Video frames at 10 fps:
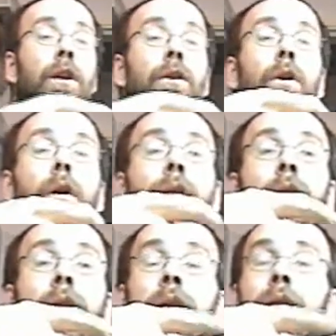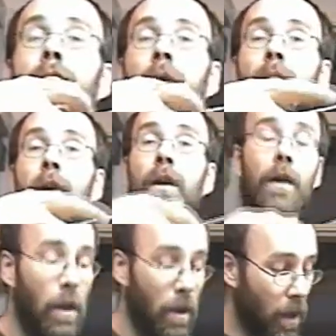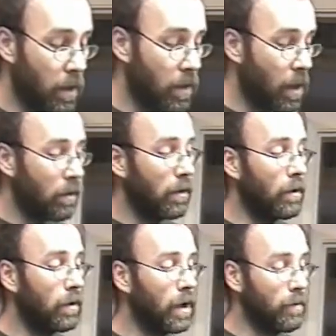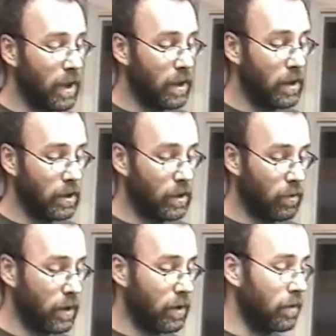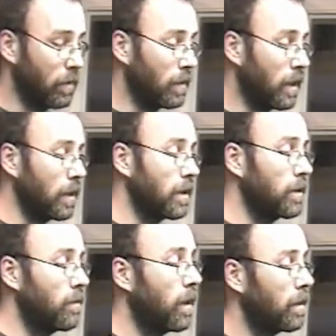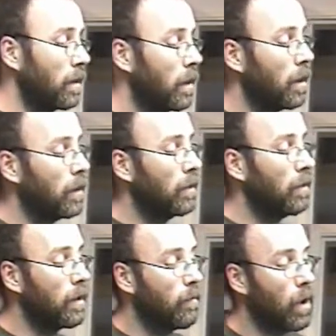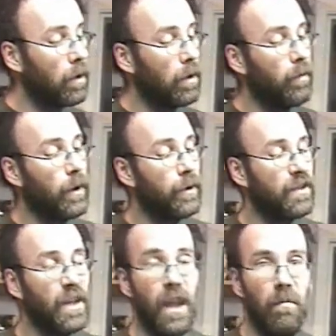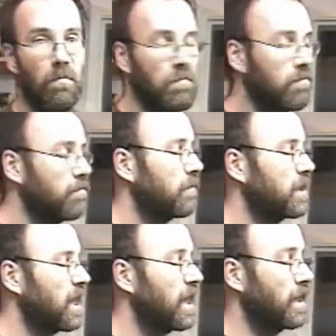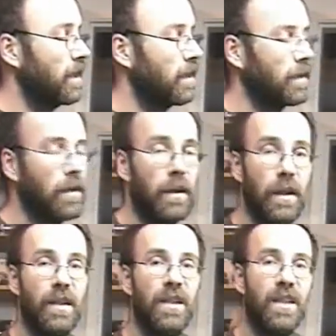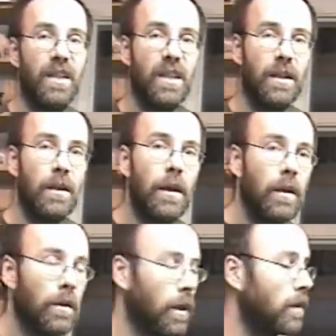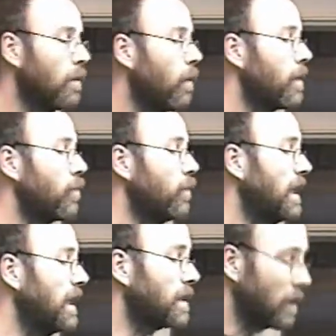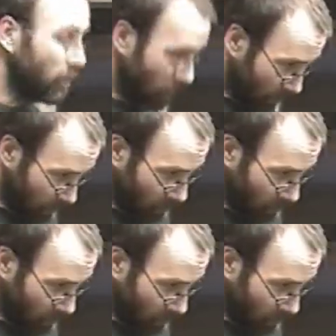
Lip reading: knotty type thing. And you know, kind of pay attention to what you're doing, okay? Because you want them all about the same tightness. Okay? You don't want it really tight because